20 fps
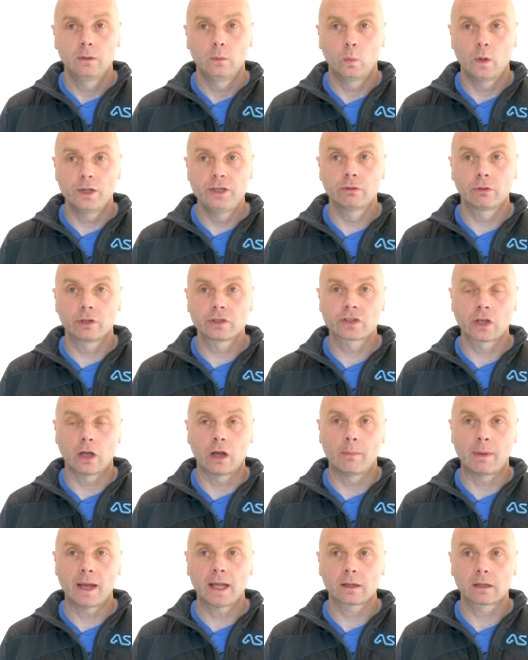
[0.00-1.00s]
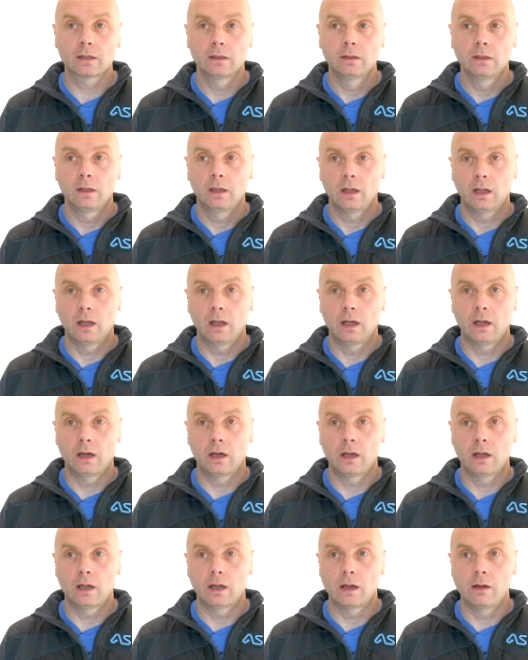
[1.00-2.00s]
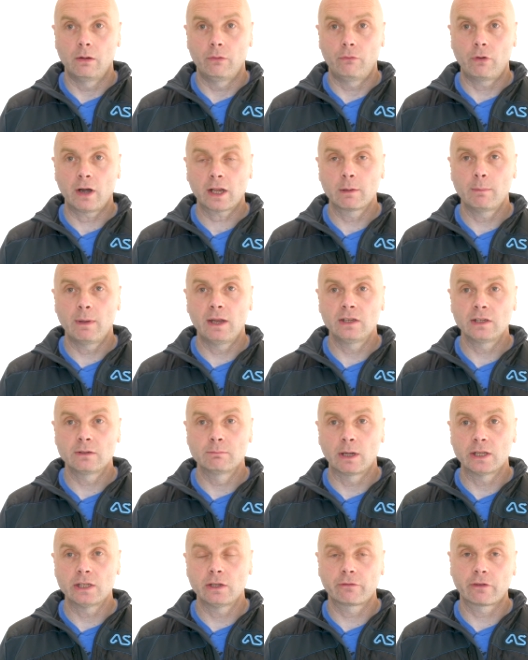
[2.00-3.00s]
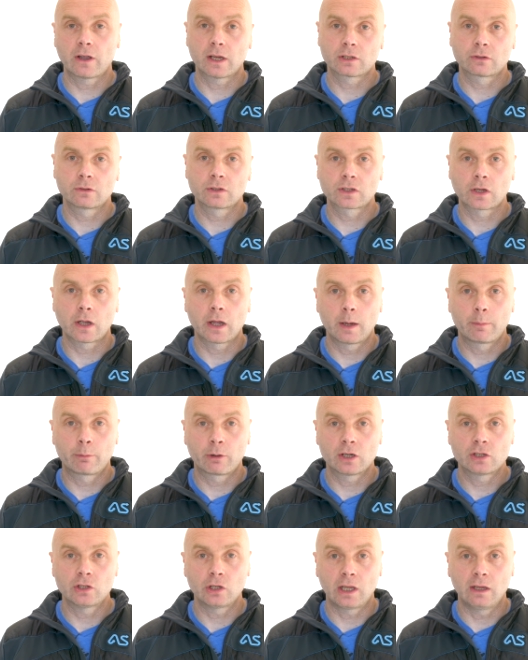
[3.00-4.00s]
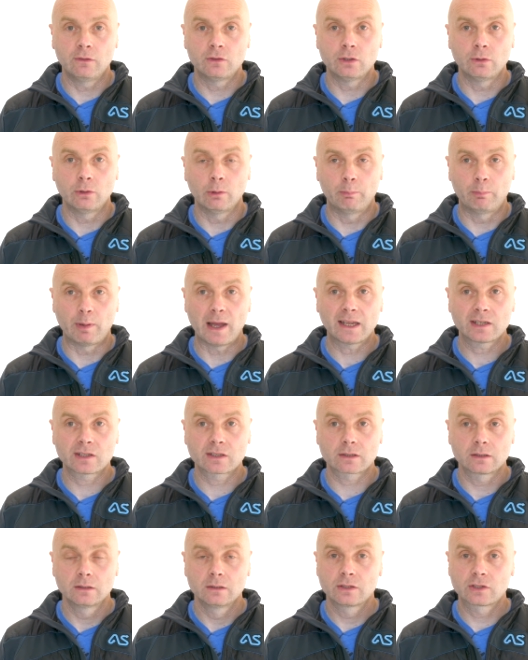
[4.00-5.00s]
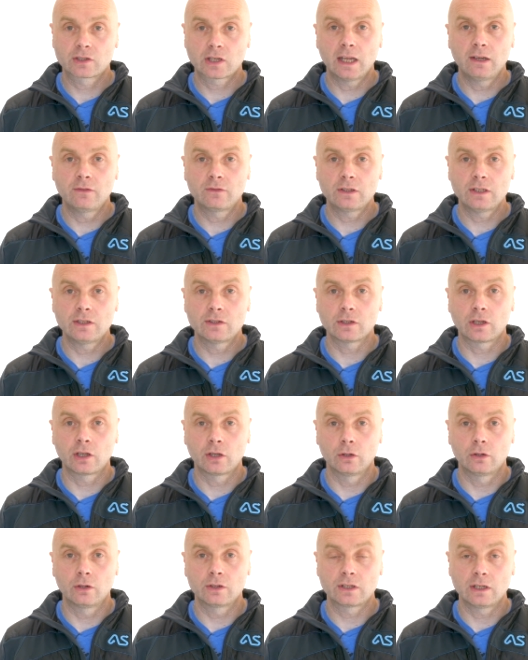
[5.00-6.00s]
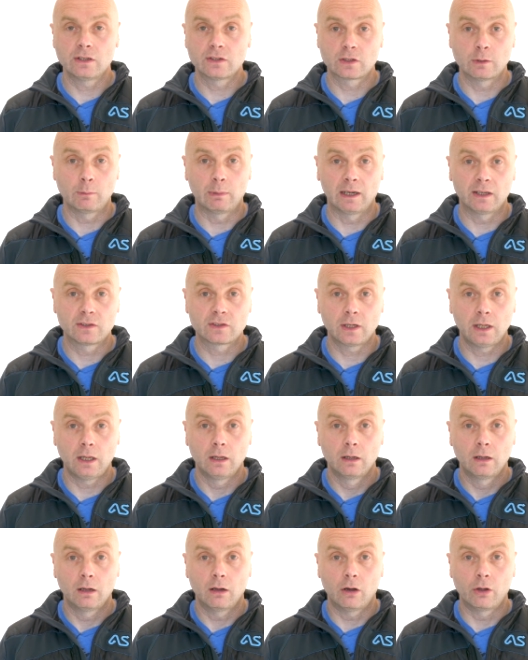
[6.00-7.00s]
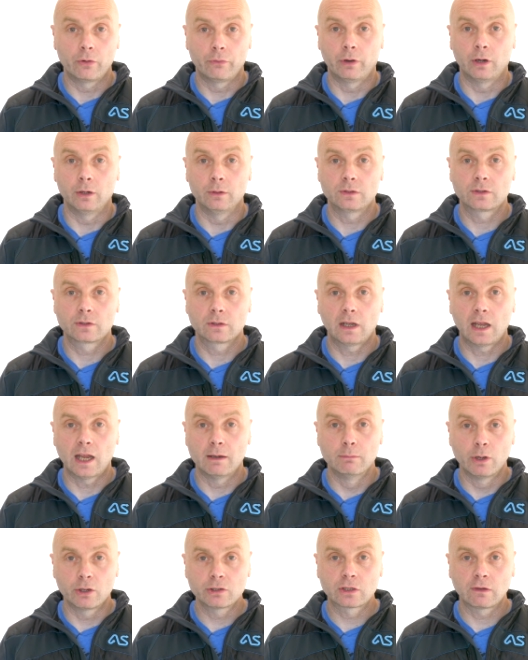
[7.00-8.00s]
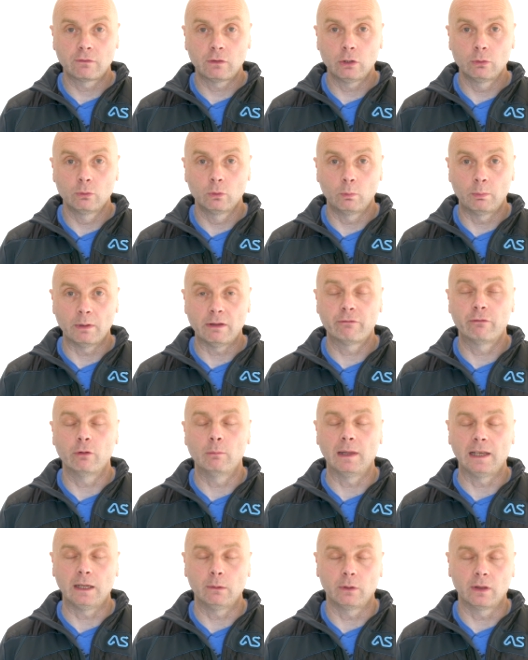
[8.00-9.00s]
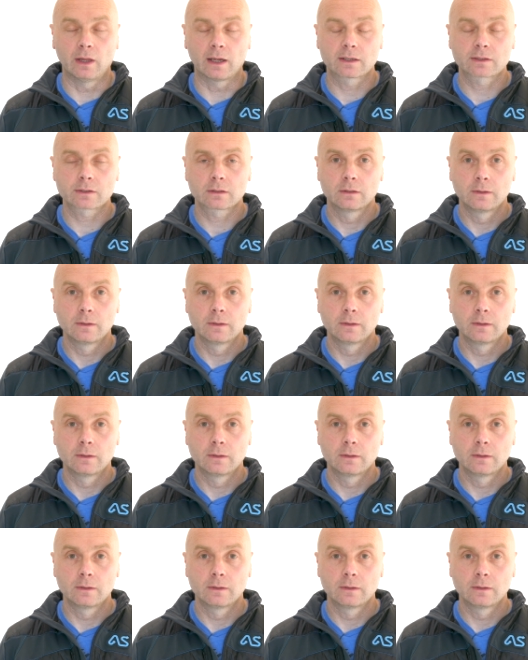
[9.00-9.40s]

When you're on tarmac, uh, a recommended manufacturer's tyre pressure gives you the best safety, security and stability on roads, and most of you will be familiar with that.